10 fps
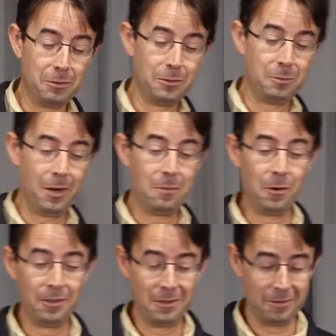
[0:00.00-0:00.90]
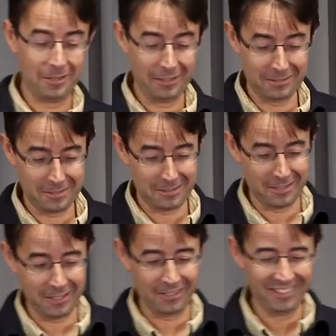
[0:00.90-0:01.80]
but there's way more than you'd like to see
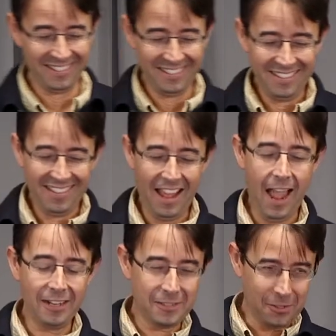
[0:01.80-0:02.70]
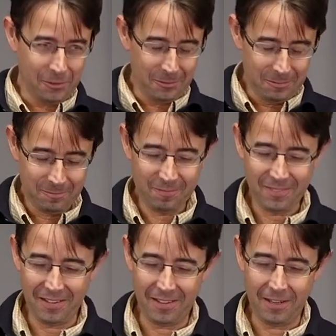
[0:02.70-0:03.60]
here. Act two.
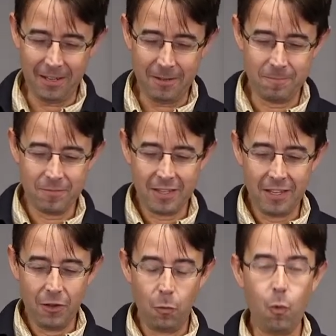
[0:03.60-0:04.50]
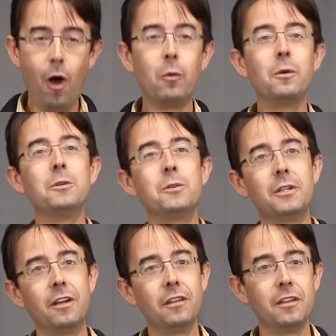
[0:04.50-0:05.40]
Um, while we were
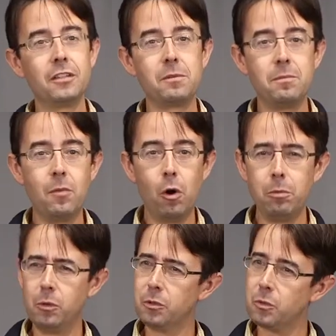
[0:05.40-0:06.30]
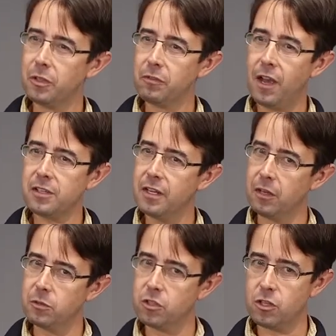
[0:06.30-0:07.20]
doing all this, mobile was really fascinating. It
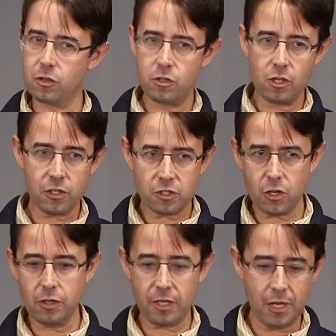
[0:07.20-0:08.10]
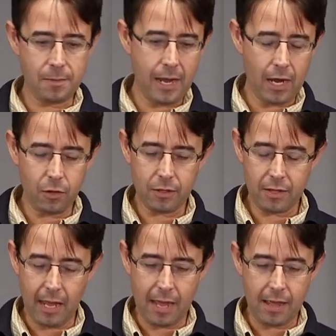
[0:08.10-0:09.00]
was ju just starting to come out,
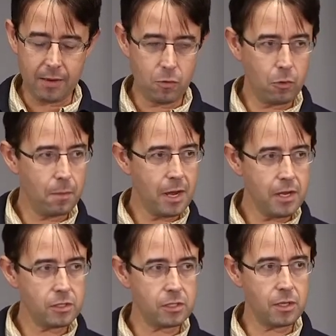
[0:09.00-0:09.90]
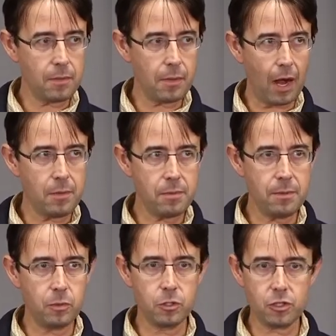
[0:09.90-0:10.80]
and we were amazed how many
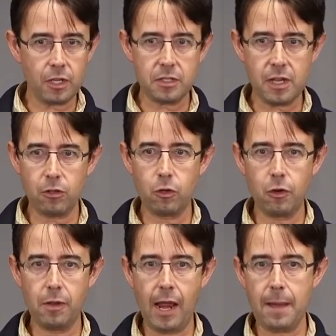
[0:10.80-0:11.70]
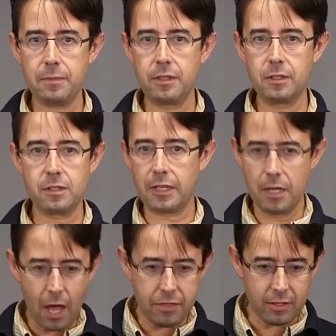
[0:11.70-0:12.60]
people would just like download an app that does like
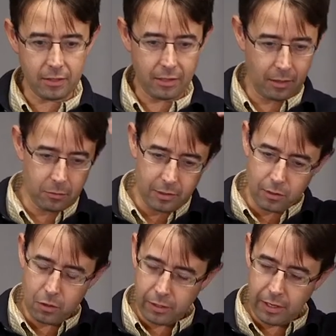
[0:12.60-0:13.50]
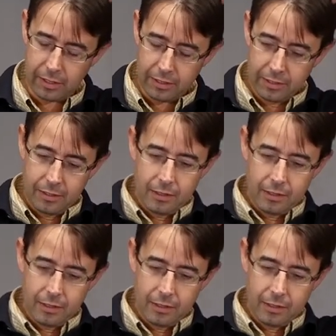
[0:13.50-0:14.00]
nothing. And we're like, okay,